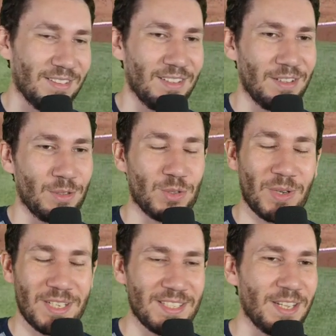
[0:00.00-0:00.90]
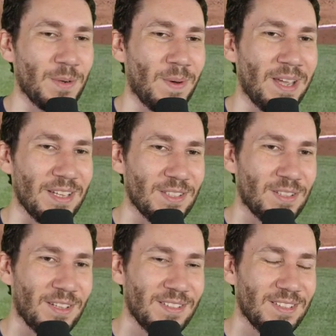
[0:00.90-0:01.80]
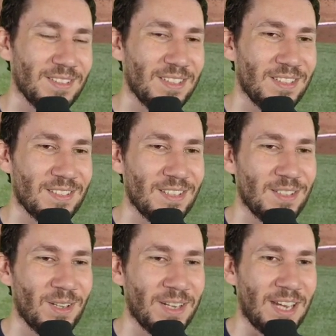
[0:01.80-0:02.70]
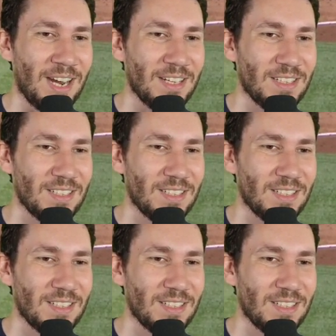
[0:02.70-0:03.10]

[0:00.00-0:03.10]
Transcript: You're just trying to stay away. He's, tell he's, he's looking at it.